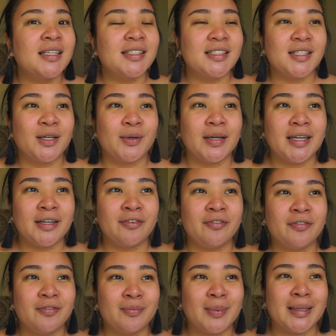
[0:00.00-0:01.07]
So
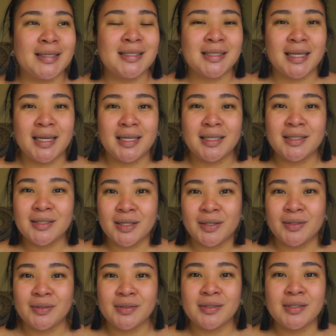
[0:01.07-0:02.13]
if my skin
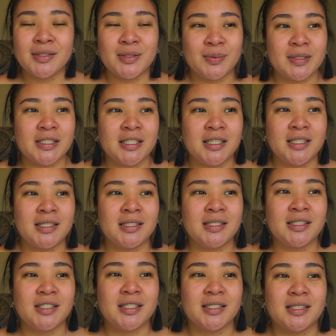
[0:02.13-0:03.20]
tone switches,
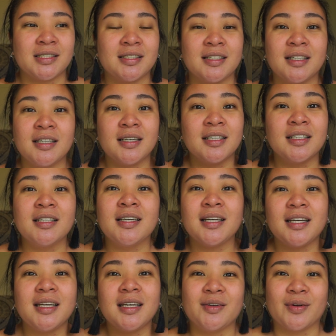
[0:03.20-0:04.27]
just
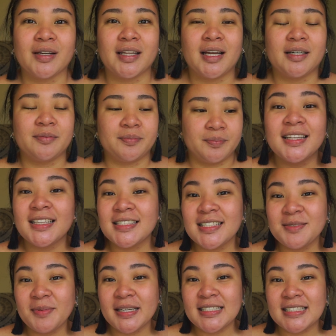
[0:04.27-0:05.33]
ignore that. This is
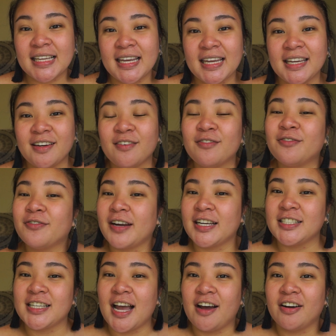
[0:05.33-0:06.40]
my skin
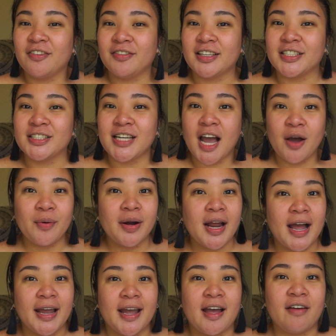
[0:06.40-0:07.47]
fresh out of the shower.
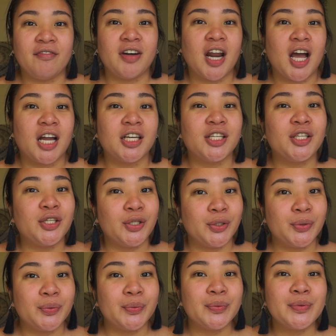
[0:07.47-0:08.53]
I have not
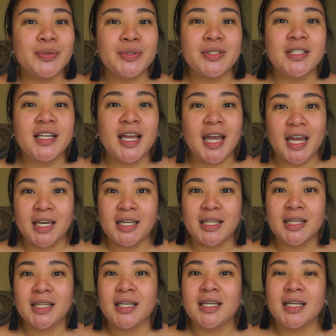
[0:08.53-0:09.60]
used
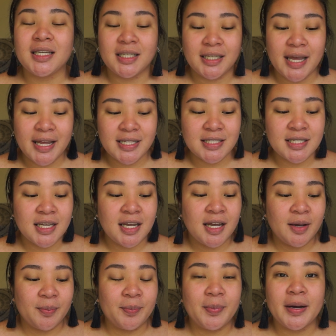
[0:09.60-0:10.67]
anything yet,
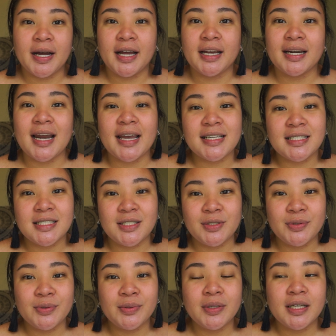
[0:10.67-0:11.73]
but I
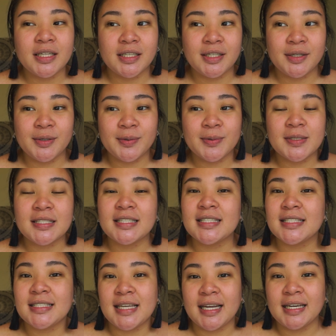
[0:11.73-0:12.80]
do use the
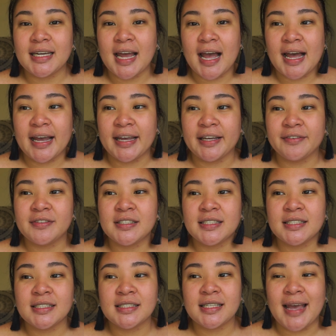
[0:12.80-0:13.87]
Saint Ives
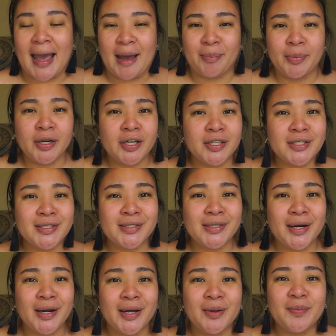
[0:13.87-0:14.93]
apricot
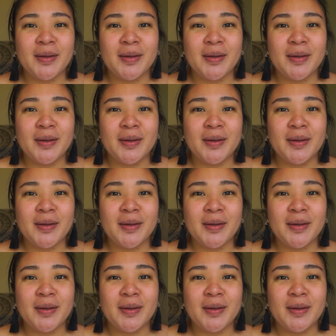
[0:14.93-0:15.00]
scrub,